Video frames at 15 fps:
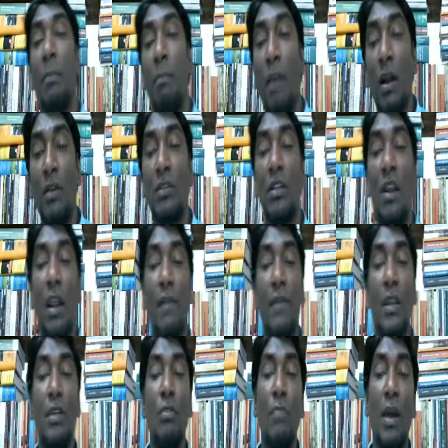but the
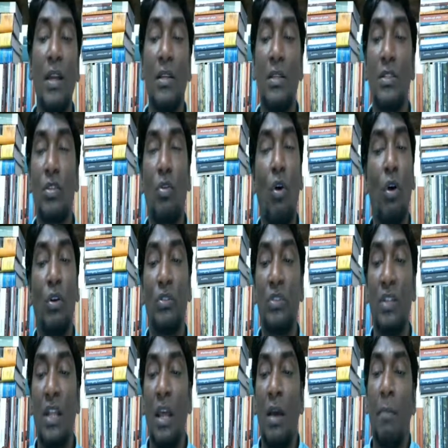revenue minus
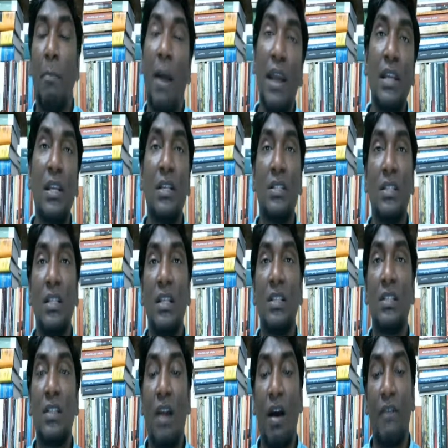cost minus the
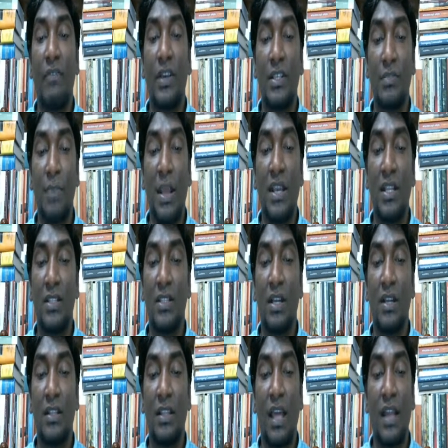staff expenditure
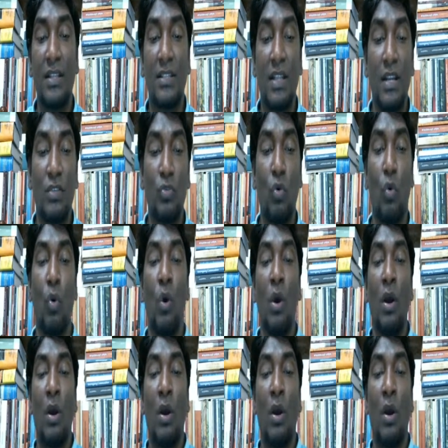in that sense. So